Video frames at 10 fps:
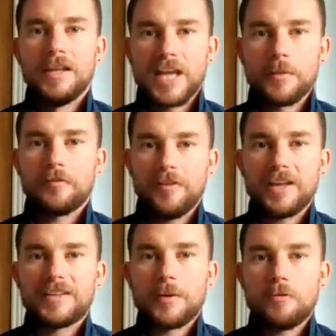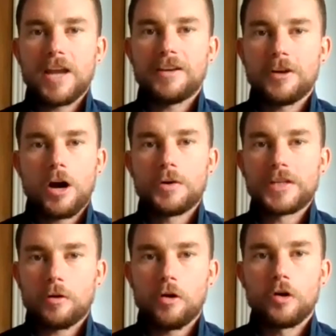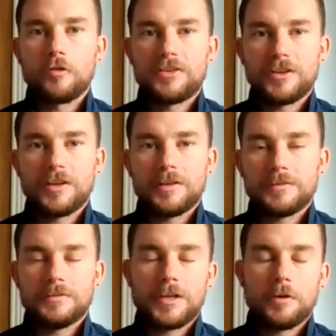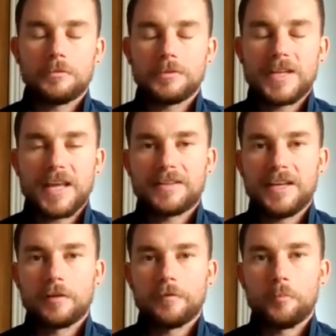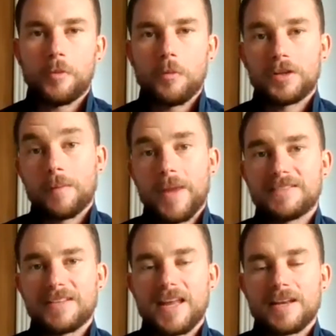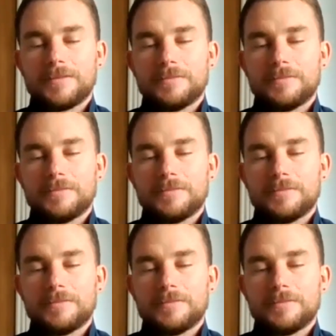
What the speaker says: They were fit, they were ready to go, and they were hungry to, you know, get kicking a football with their mates again.